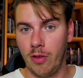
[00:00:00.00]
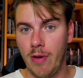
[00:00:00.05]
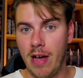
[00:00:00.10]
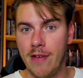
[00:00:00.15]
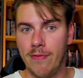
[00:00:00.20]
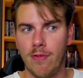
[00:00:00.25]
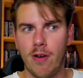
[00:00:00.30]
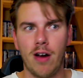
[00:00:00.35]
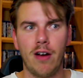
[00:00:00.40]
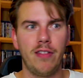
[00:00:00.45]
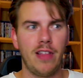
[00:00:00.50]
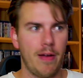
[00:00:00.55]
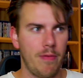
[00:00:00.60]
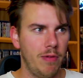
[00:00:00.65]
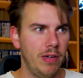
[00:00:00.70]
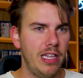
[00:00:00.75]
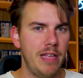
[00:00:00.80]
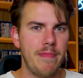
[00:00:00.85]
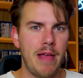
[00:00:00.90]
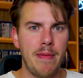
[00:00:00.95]
The Way of Water that
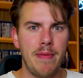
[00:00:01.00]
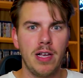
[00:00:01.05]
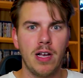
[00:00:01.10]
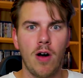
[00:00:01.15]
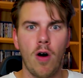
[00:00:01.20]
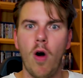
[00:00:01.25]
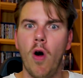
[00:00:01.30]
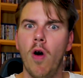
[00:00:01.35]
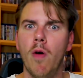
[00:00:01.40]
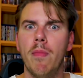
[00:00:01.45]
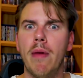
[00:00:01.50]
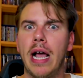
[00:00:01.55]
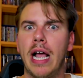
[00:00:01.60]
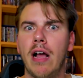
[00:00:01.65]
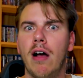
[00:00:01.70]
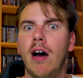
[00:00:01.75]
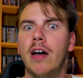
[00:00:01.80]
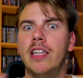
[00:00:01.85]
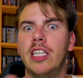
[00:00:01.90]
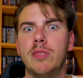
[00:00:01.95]
really made me go, oh my
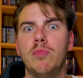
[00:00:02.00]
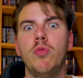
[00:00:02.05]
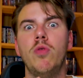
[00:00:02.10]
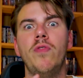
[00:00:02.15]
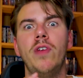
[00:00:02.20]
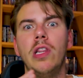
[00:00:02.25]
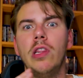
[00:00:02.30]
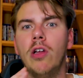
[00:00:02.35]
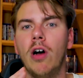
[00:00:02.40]
god, this movie